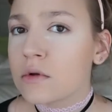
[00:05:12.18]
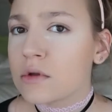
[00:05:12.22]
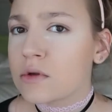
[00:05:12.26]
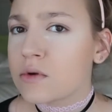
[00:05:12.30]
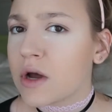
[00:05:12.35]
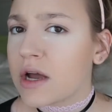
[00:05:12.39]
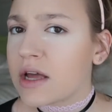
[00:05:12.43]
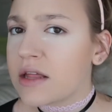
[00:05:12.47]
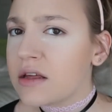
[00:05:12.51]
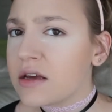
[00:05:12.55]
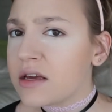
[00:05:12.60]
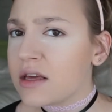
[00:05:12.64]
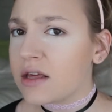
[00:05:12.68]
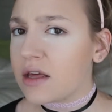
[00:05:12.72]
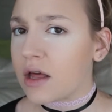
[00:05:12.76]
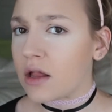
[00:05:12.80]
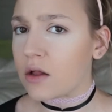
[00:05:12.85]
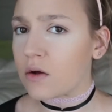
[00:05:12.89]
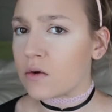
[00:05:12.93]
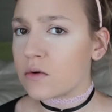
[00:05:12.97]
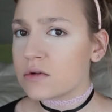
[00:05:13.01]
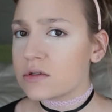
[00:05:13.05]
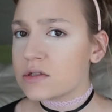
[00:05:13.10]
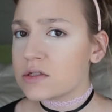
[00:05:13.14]
Do I look yellow
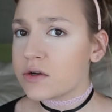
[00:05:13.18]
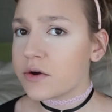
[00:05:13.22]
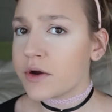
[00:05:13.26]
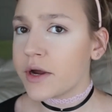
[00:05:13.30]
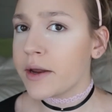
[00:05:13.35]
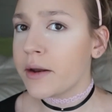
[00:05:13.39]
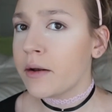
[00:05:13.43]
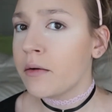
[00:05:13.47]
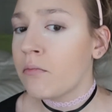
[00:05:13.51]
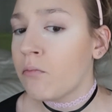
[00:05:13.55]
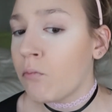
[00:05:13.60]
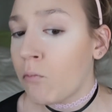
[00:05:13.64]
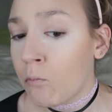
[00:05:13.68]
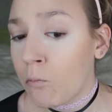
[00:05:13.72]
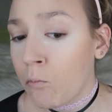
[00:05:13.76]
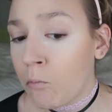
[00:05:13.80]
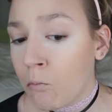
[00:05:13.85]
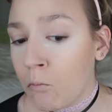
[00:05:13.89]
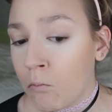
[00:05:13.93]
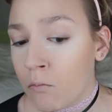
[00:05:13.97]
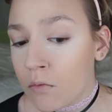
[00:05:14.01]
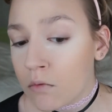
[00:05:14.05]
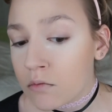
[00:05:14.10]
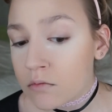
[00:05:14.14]
on screen?
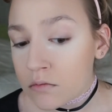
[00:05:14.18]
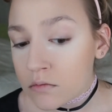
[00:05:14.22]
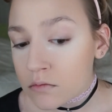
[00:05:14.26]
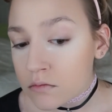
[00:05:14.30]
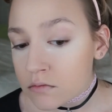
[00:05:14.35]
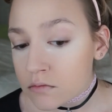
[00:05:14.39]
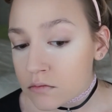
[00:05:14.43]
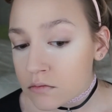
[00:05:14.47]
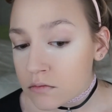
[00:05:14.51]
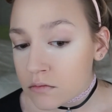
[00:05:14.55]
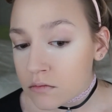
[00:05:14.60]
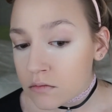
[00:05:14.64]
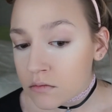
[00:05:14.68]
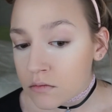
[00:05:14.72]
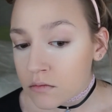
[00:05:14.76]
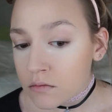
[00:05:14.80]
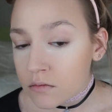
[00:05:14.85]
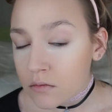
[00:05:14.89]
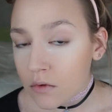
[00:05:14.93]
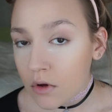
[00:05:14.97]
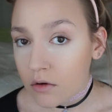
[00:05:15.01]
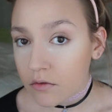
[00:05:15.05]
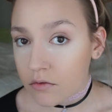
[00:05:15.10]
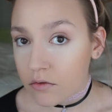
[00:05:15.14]

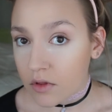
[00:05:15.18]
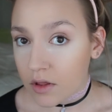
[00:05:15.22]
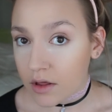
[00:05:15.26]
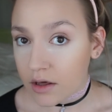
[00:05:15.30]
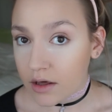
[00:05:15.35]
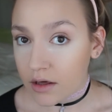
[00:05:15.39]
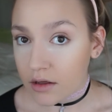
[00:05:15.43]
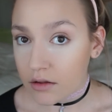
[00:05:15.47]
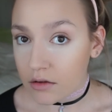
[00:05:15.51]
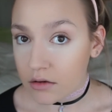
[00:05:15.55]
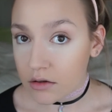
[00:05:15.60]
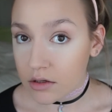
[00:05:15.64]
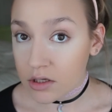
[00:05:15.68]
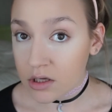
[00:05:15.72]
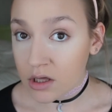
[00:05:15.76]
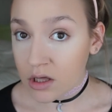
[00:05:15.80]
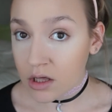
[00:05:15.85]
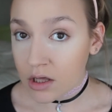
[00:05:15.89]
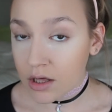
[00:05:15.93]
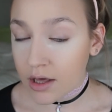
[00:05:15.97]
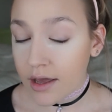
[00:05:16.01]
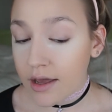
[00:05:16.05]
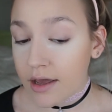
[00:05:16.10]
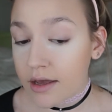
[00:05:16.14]
I feel like I look
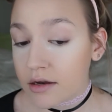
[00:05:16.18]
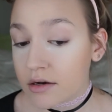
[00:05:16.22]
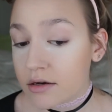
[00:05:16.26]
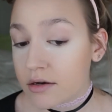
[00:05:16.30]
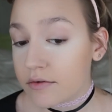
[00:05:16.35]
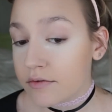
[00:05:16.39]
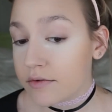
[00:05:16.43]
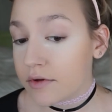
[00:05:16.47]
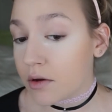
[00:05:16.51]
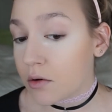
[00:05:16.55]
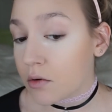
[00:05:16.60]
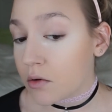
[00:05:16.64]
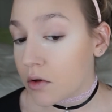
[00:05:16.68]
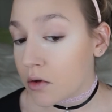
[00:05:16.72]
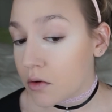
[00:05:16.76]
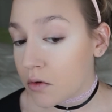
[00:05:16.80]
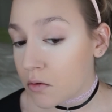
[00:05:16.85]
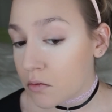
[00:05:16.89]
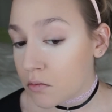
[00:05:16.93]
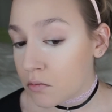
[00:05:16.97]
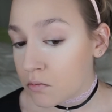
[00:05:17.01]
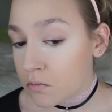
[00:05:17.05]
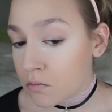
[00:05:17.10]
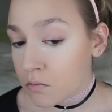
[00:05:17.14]
kind of
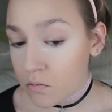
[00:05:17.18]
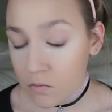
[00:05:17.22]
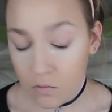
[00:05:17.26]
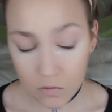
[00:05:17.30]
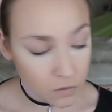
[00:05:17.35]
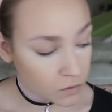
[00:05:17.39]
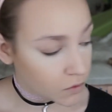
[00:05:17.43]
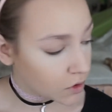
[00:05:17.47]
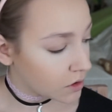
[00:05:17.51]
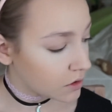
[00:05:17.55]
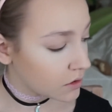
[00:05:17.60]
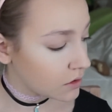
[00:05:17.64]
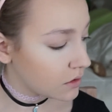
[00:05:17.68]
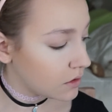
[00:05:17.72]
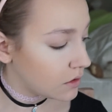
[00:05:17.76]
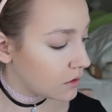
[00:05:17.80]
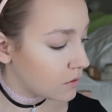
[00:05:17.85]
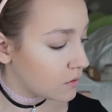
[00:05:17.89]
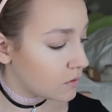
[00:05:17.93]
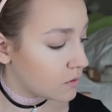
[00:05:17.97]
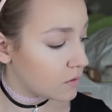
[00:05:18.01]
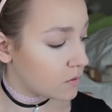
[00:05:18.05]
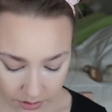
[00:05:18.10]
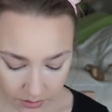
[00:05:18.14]
yellow.
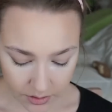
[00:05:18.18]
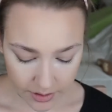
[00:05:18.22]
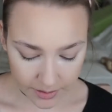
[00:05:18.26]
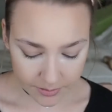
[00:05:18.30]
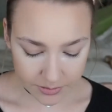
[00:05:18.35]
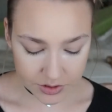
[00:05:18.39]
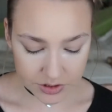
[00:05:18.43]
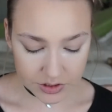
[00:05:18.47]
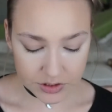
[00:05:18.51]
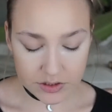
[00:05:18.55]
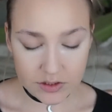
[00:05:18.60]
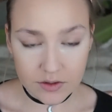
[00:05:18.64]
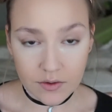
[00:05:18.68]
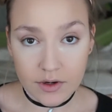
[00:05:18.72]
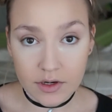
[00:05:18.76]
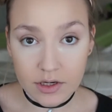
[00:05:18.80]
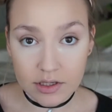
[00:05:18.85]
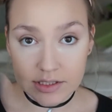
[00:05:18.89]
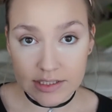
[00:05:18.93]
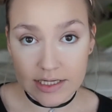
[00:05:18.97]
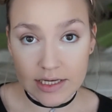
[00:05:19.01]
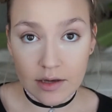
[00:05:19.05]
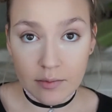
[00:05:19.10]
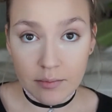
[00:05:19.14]
So I'm just going to
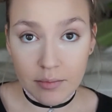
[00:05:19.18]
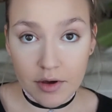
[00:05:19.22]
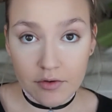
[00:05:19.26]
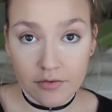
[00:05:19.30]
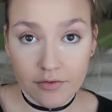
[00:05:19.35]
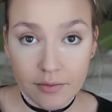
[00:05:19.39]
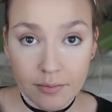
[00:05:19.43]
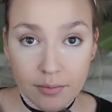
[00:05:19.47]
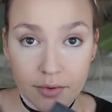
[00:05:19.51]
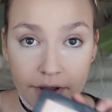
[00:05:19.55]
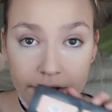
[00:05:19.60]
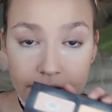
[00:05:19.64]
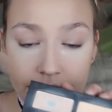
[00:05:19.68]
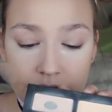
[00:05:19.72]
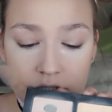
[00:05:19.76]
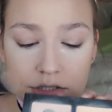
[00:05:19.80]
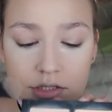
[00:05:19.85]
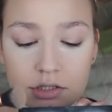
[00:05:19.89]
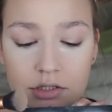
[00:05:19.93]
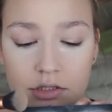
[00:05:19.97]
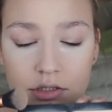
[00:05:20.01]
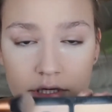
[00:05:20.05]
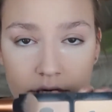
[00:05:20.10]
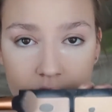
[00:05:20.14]
take a buffer
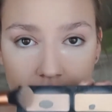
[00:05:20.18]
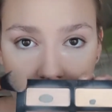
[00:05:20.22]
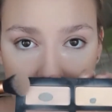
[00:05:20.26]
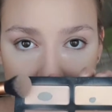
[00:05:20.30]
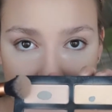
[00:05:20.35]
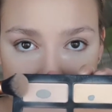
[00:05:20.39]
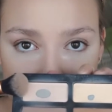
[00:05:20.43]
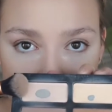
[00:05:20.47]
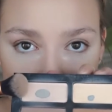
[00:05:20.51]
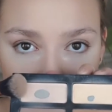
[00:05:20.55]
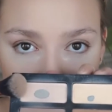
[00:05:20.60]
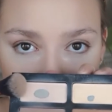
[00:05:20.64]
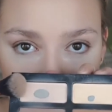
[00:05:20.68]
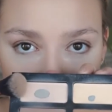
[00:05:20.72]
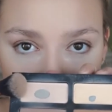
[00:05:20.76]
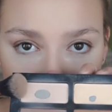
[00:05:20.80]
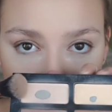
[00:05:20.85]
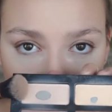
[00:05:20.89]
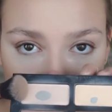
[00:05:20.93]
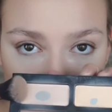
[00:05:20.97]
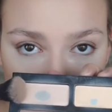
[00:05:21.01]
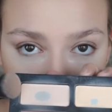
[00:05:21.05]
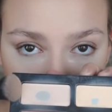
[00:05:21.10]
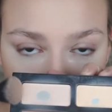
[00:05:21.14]
brush in this light
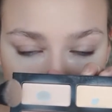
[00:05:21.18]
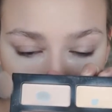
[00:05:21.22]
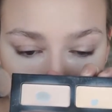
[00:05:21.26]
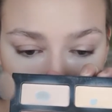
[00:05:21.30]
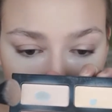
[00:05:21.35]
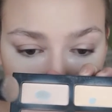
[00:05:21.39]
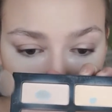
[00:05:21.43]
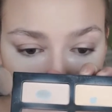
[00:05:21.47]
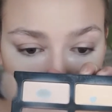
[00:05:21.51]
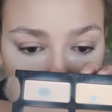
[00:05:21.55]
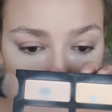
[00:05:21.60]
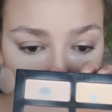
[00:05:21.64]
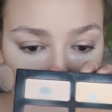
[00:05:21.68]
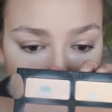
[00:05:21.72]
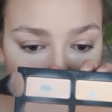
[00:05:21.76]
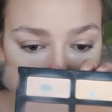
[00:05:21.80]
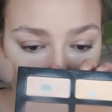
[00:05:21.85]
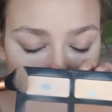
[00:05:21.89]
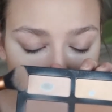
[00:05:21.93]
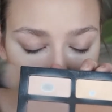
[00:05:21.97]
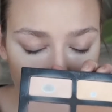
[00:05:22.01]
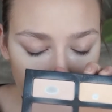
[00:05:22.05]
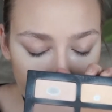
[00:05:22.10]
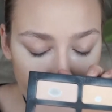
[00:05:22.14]
shade here
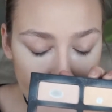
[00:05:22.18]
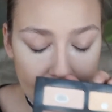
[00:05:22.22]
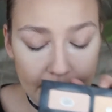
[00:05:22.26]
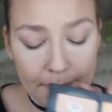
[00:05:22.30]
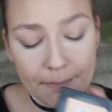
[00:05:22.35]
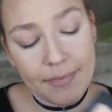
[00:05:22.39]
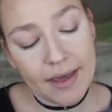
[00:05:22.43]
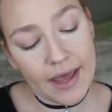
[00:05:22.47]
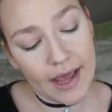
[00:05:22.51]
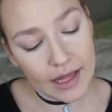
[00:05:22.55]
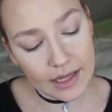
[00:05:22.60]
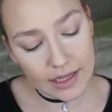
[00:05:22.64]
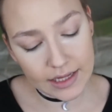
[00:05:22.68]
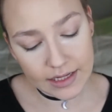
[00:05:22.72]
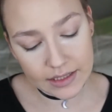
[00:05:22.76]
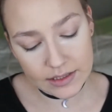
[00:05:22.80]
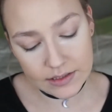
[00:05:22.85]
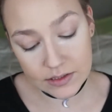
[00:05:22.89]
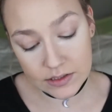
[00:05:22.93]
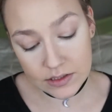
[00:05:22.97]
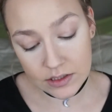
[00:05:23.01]
in my palette.